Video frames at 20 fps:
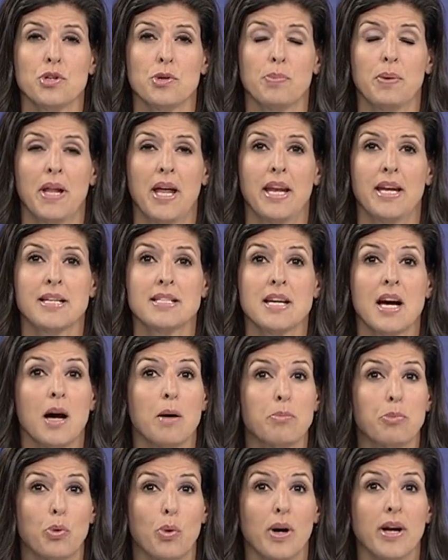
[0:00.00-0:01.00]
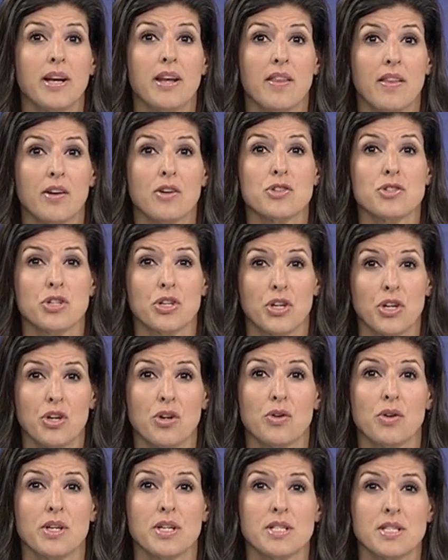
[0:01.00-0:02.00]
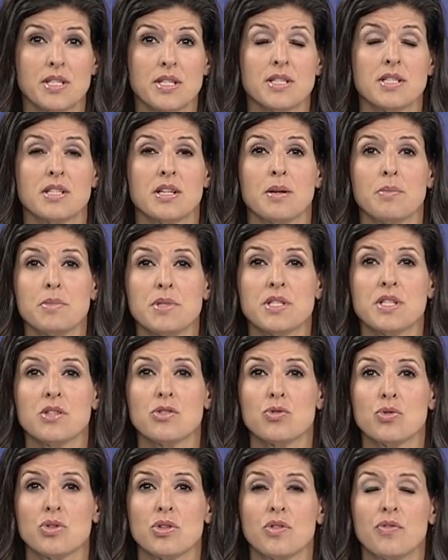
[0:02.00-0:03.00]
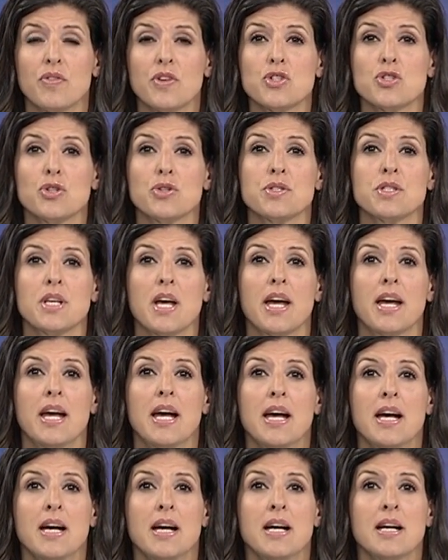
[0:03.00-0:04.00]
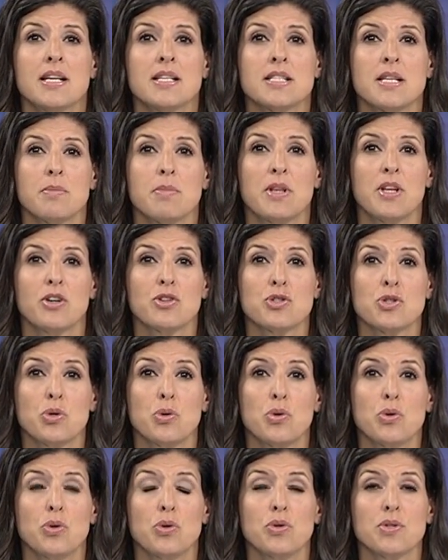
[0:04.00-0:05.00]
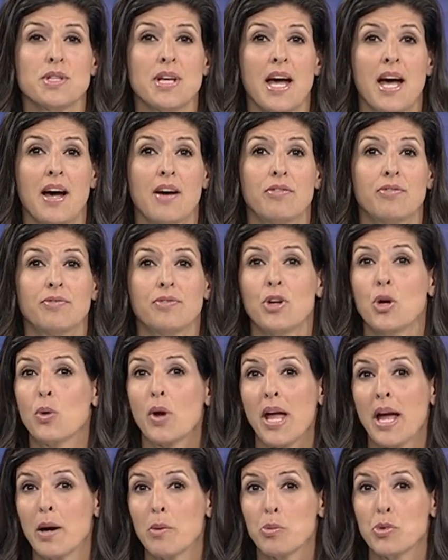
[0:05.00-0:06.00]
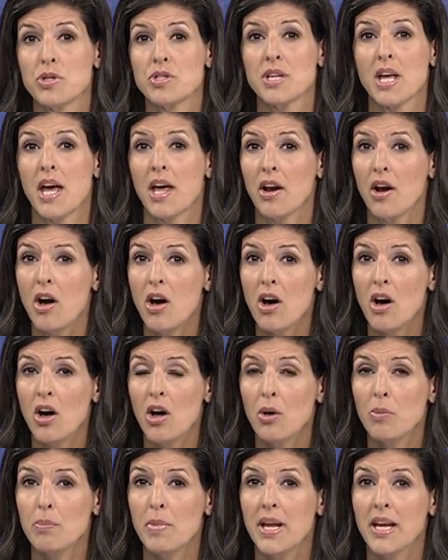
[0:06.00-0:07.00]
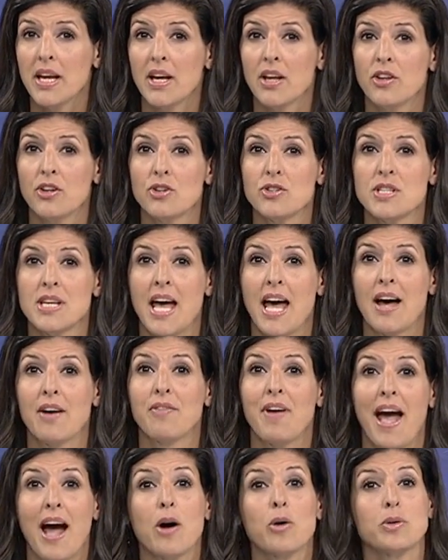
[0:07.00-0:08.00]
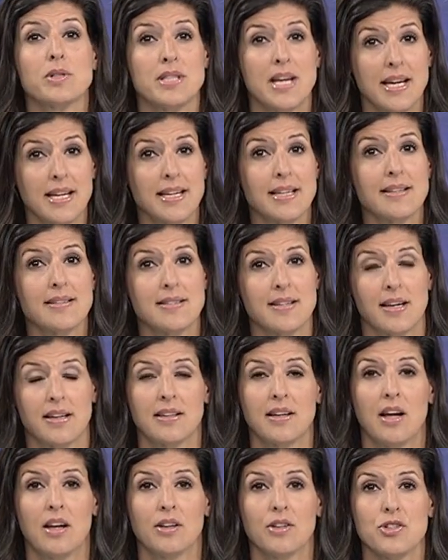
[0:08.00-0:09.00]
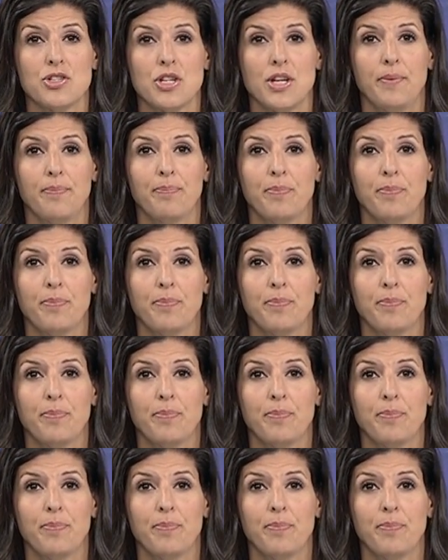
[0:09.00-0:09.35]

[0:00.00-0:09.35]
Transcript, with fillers: are planning to upgrade their security systems. District officials say some of their schools have no cameras at all. Many others have outdated technology.